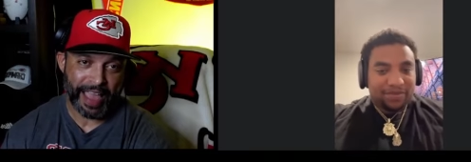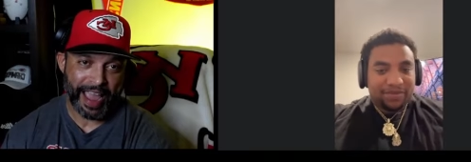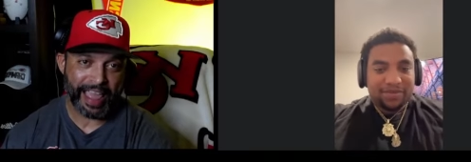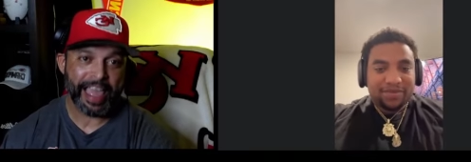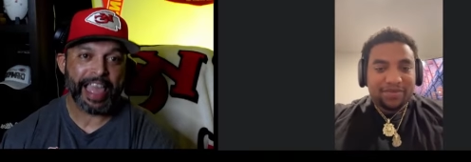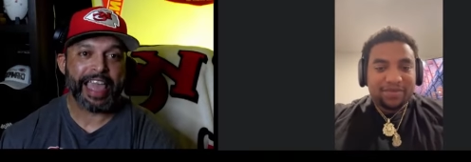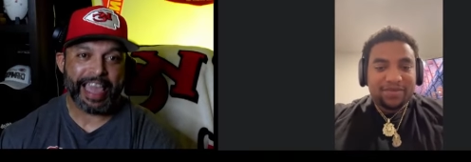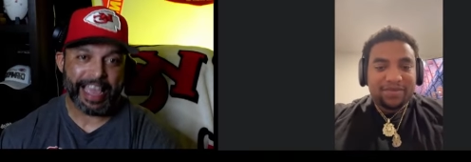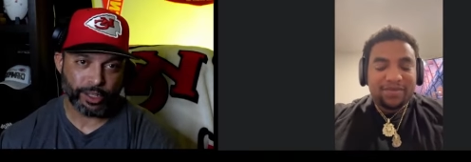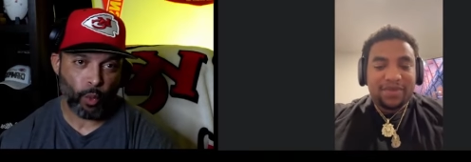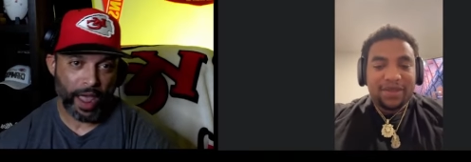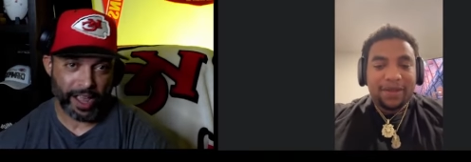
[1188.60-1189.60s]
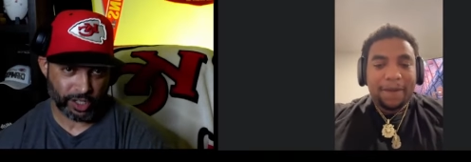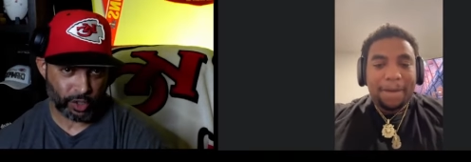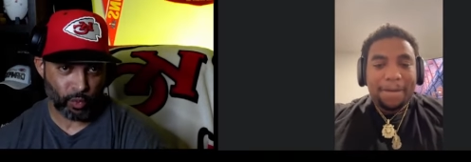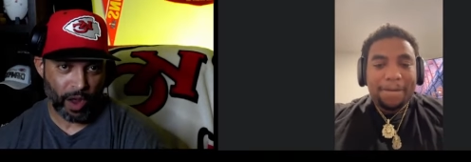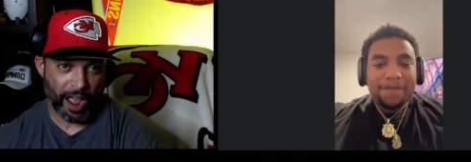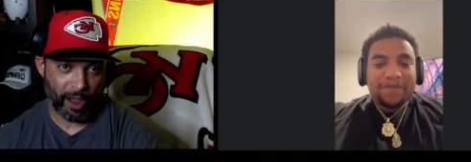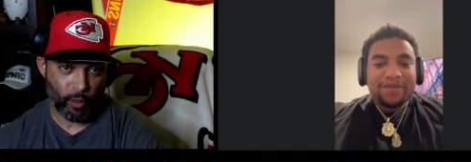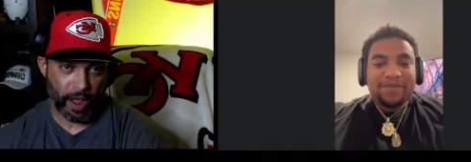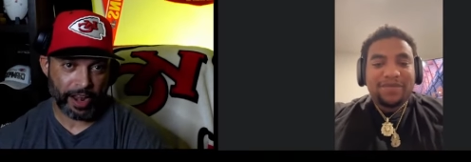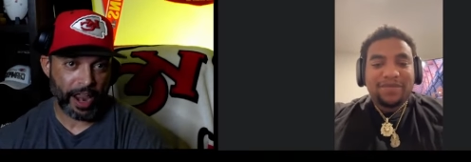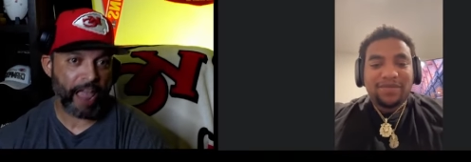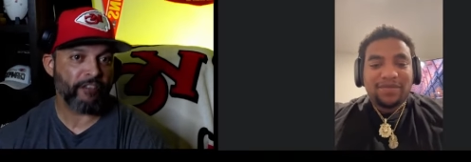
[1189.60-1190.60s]
Speaker 1: that his way is the right
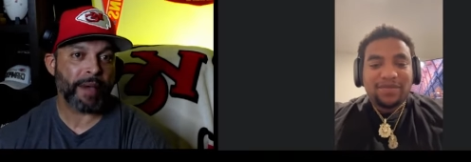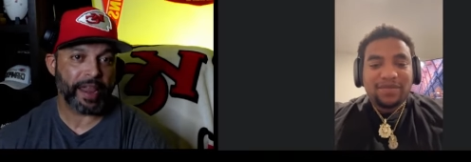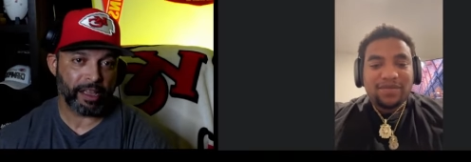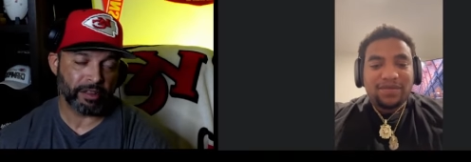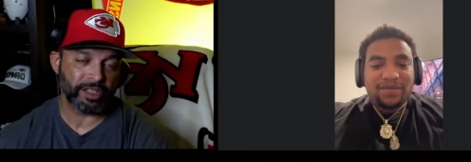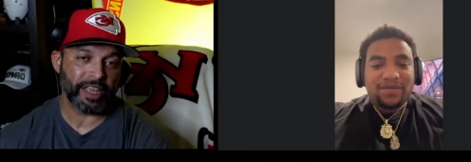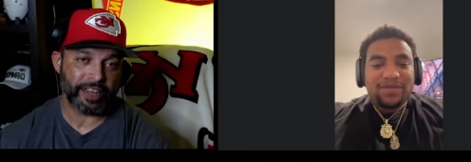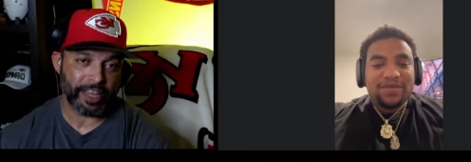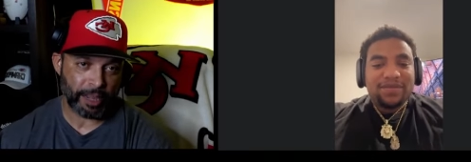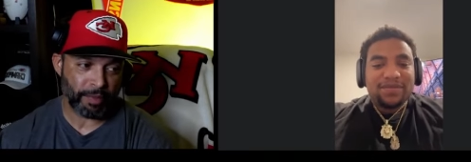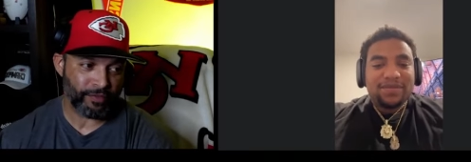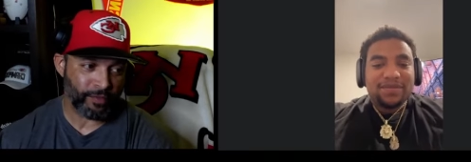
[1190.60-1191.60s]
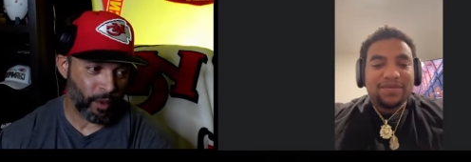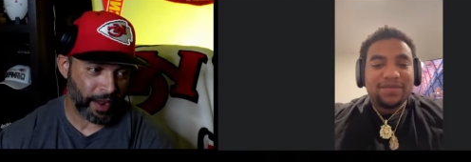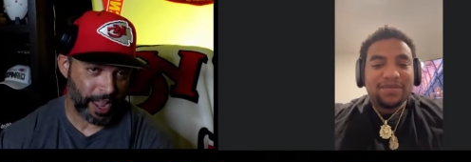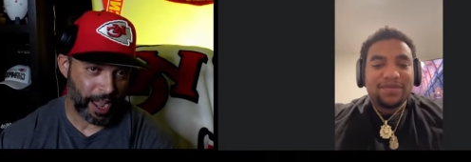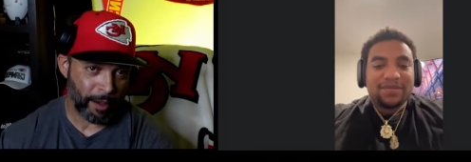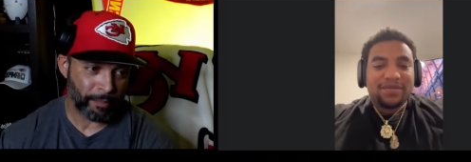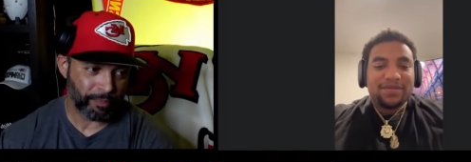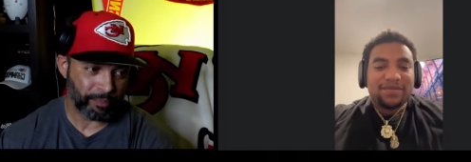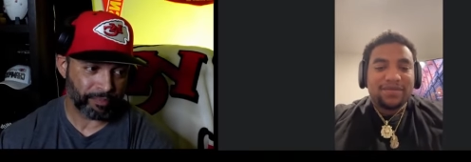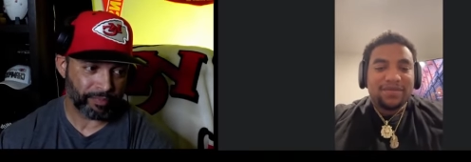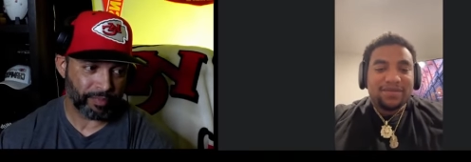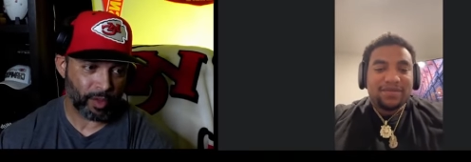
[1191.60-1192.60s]
way and everybody else that did it before him
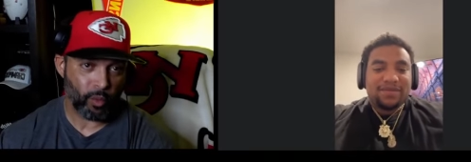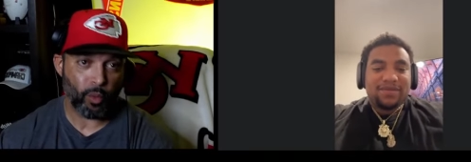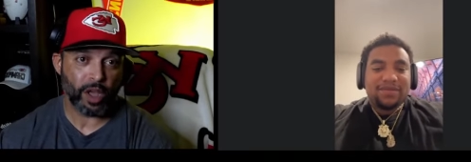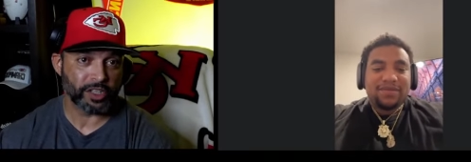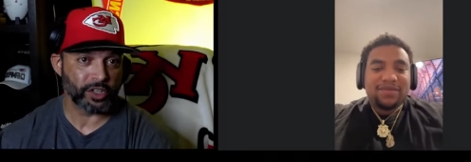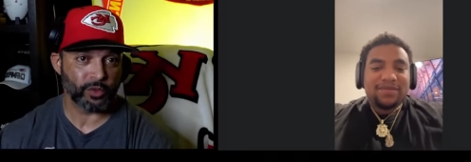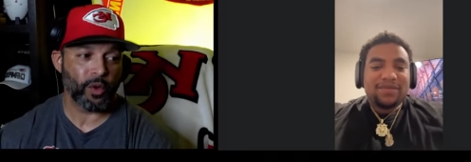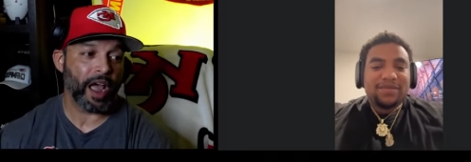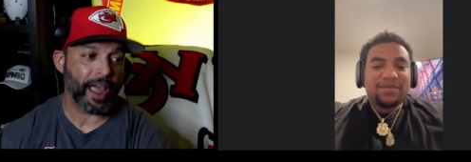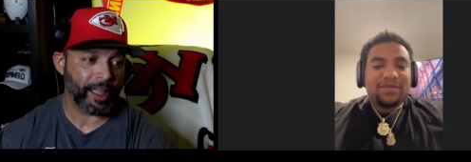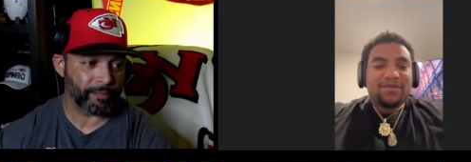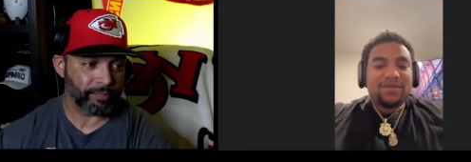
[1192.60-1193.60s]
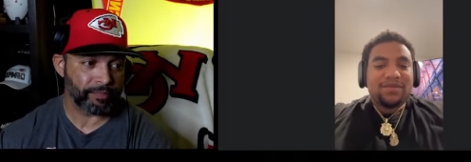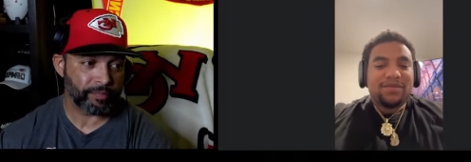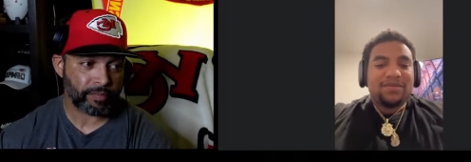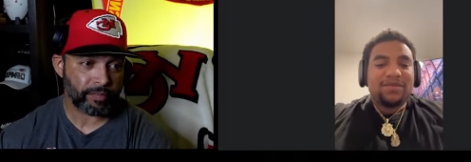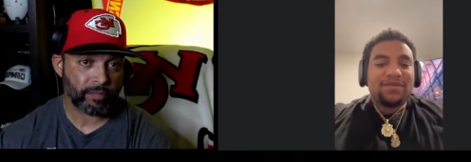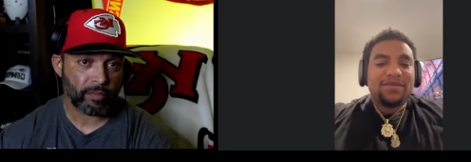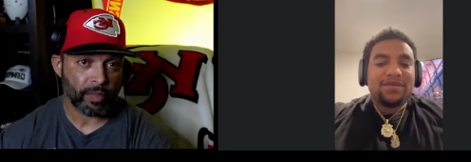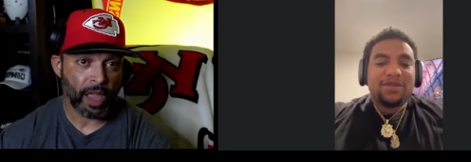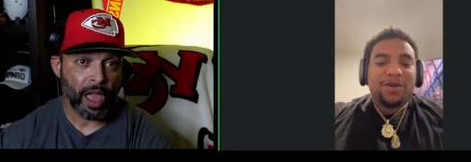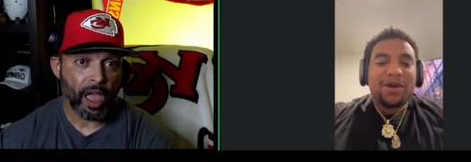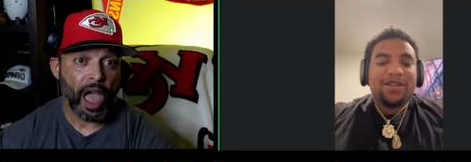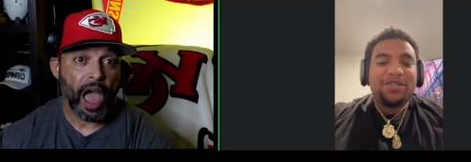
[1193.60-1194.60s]
wasn't right.
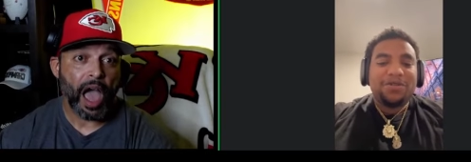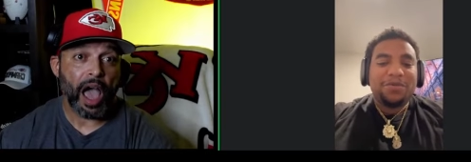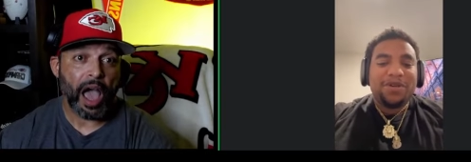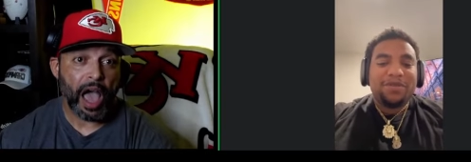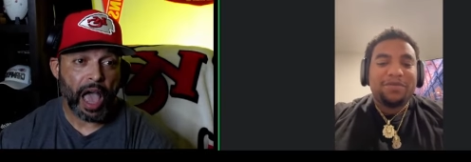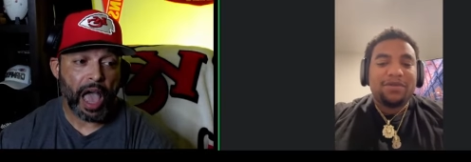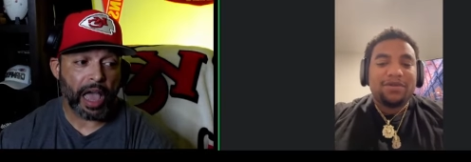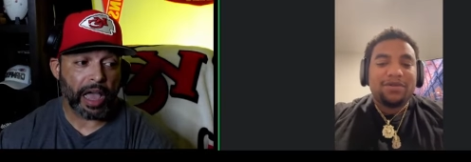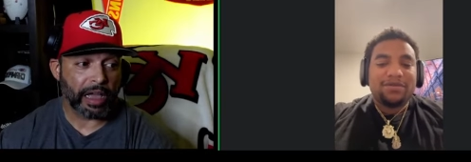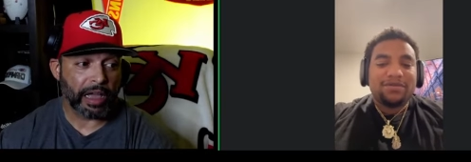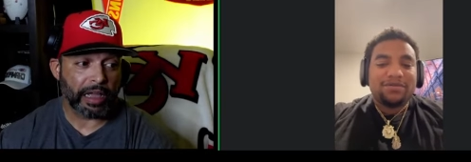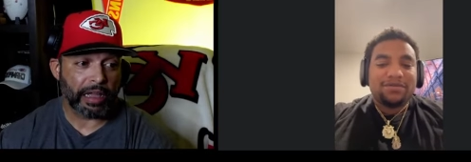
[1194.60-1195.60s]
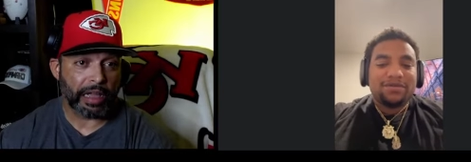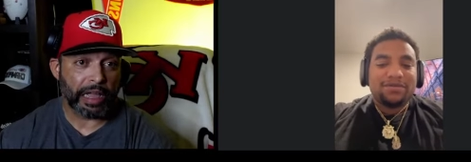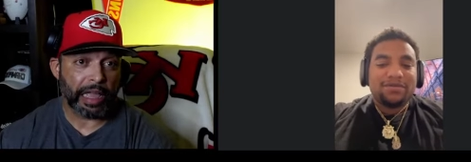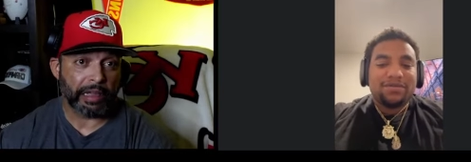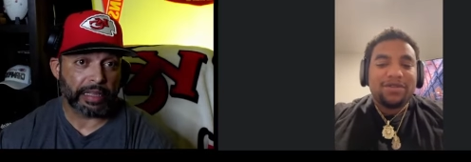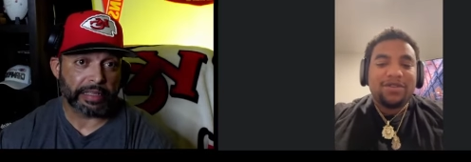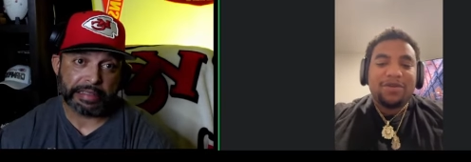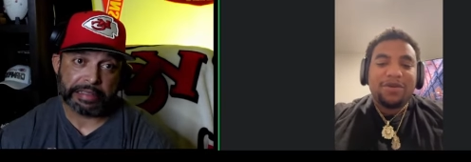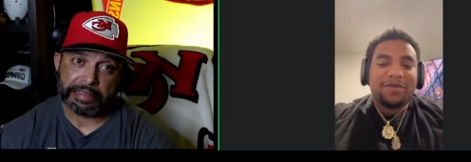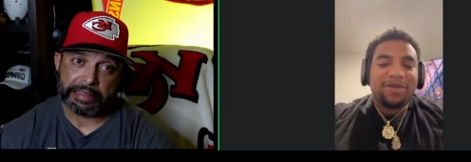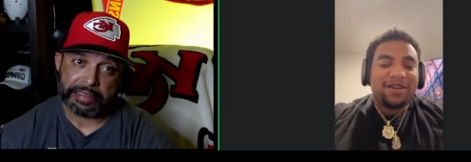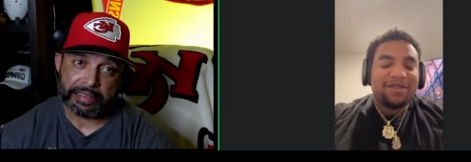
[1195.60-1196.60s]
Speaker 2: So why didn't you win more?
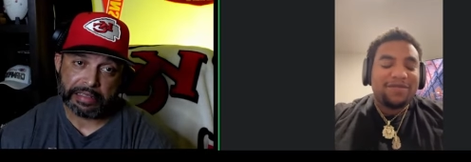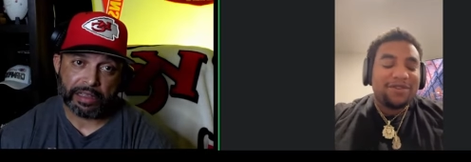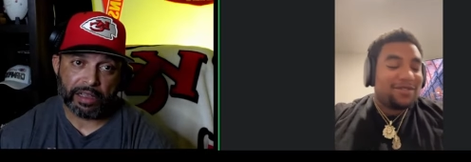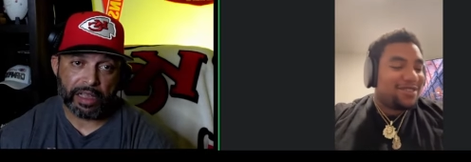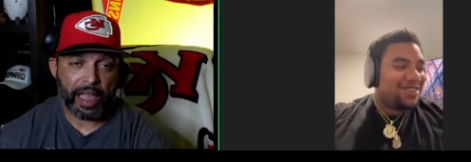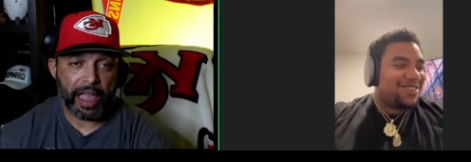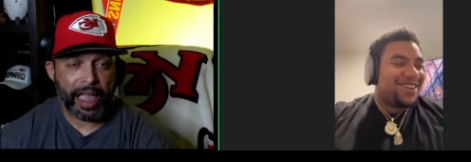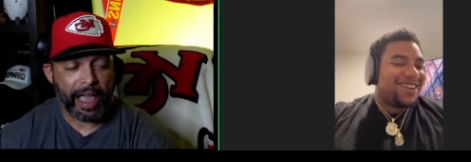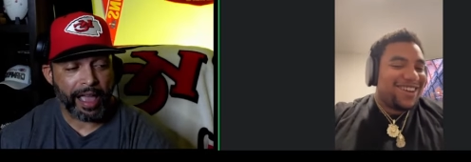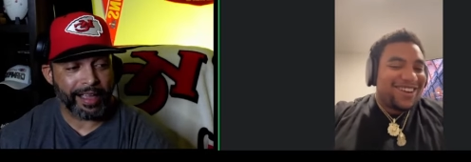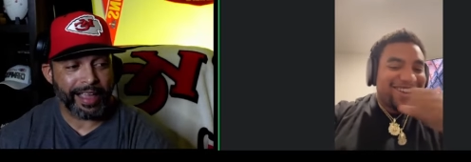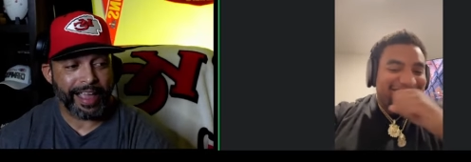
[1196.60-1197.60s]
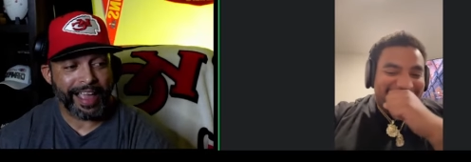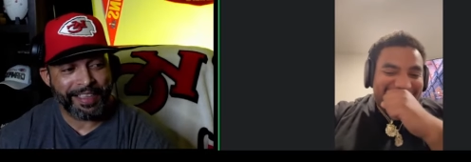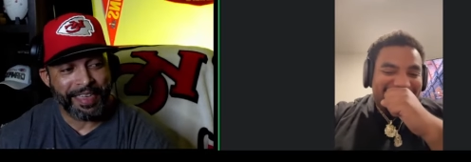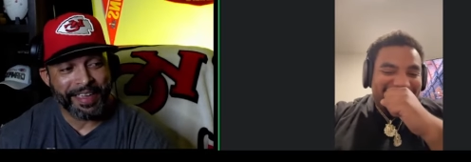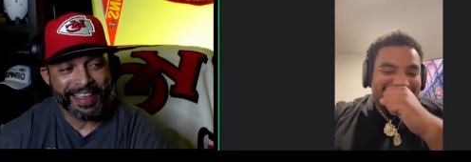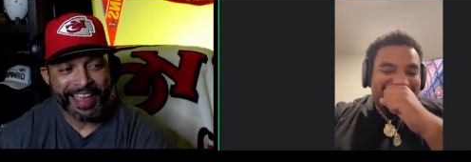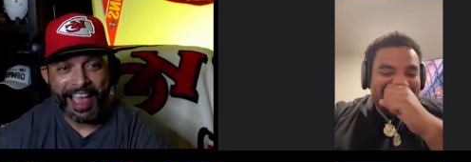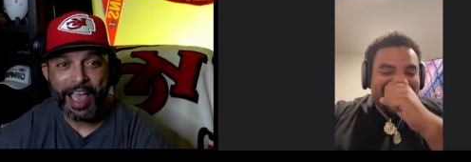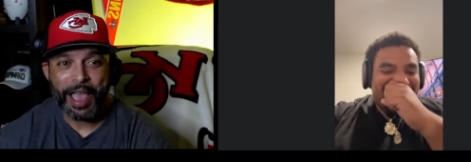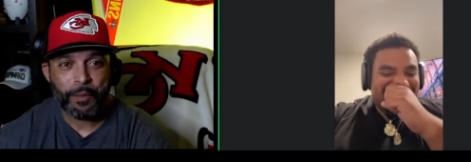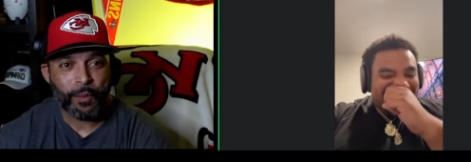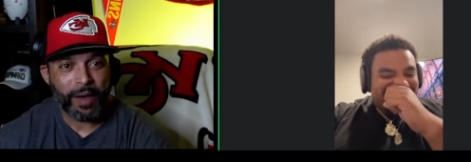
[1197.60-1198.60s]
You know, I'm not even going to go
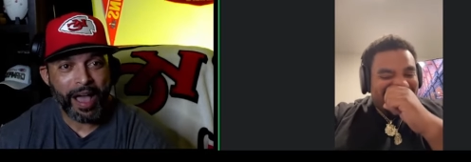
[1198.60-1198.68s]
there.